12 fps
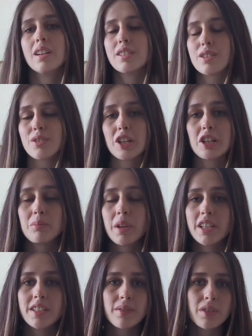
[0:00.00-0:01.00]
So there are
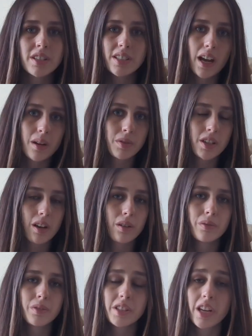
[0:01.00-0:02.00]
many different types
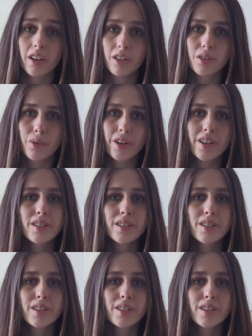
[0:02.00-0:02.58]
of territory.